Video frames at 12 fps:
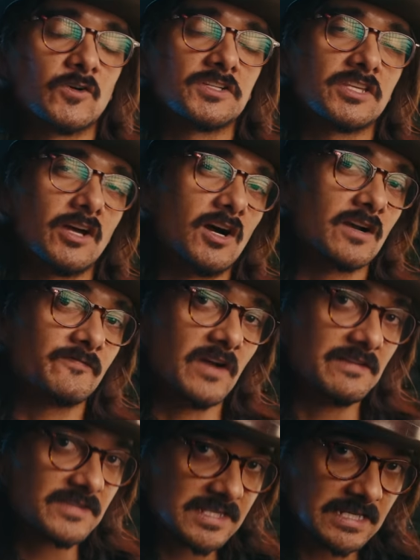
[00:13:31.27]
forward to the
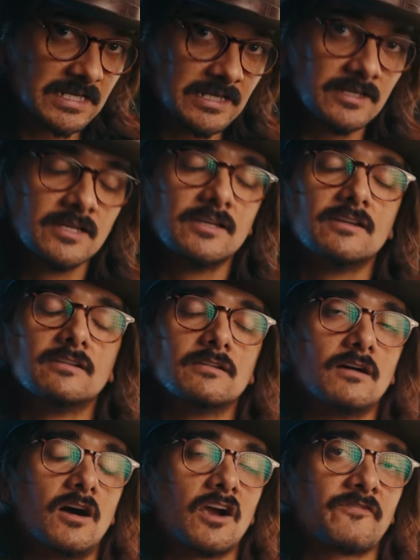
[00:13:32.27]
R5C.
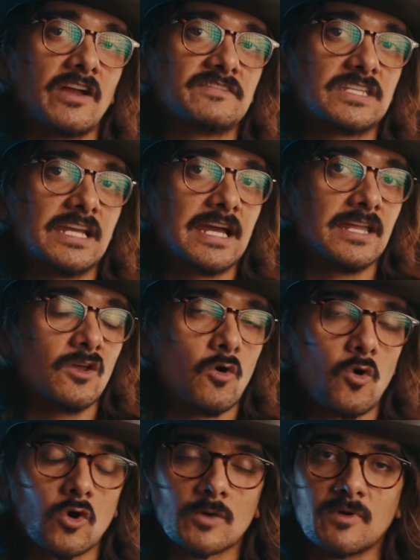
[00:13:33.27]
R5C had
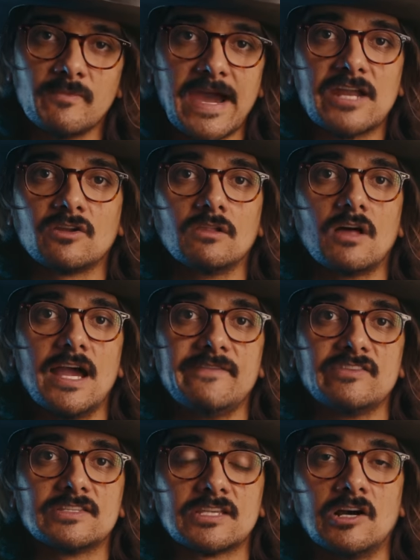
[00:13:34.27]
horrible battery
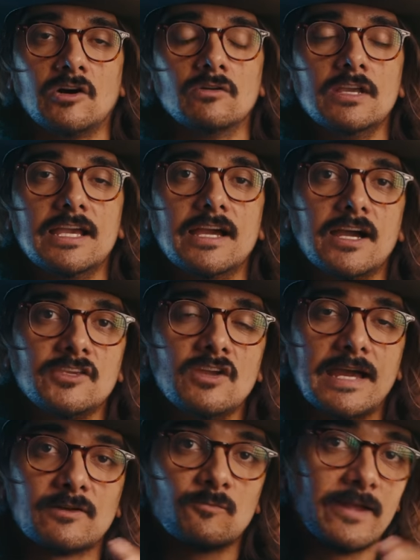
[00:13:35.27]
life. And so you
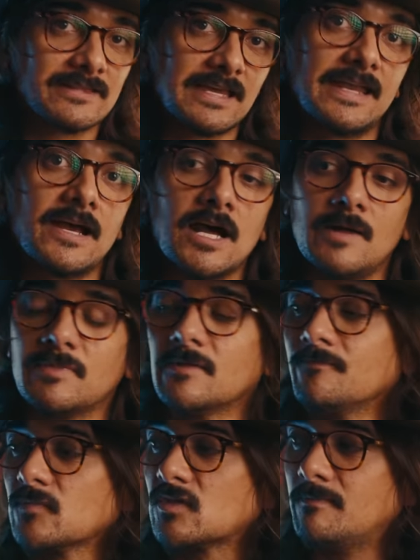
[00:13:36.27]
had to rig that up
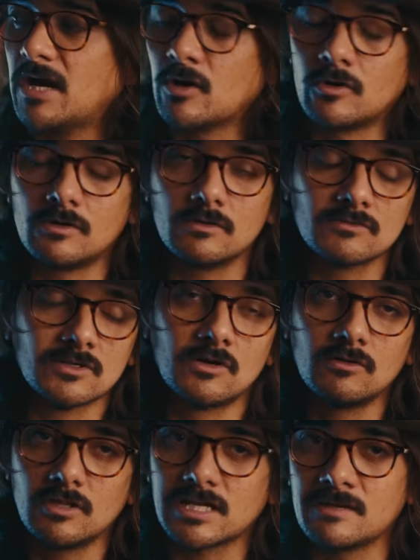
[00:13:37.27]
my whole
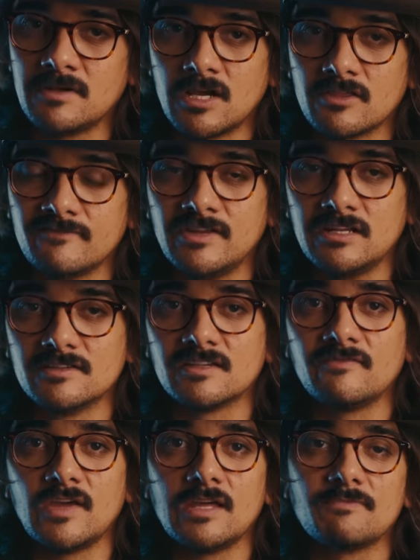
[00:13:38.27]
go look at my other videos
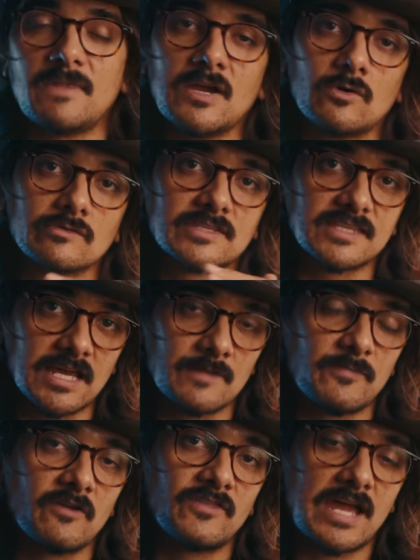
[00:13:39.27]
of it. My whole
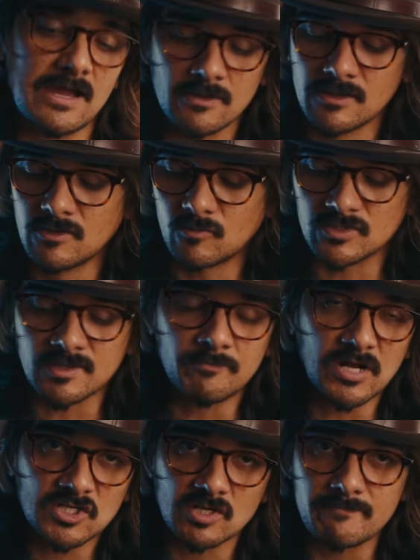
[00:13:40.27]
setup on that was a
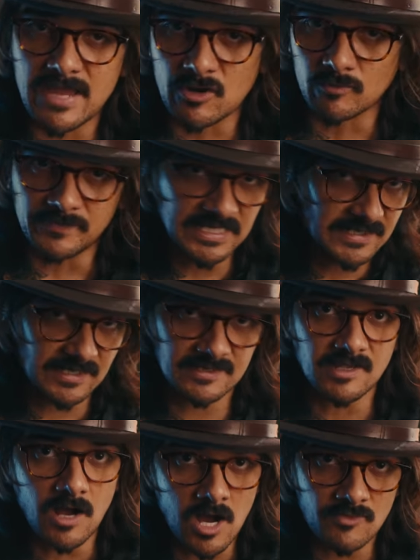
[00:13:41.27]
bunch of metal
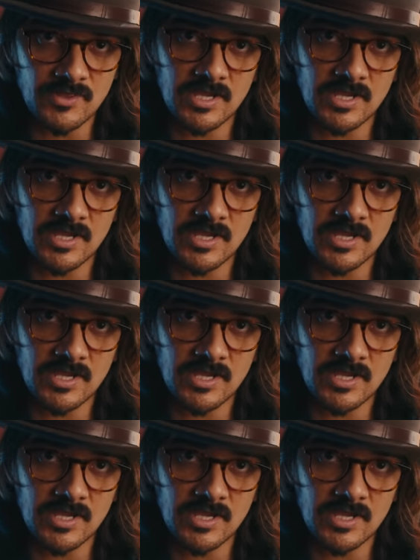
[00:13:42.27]
pieces on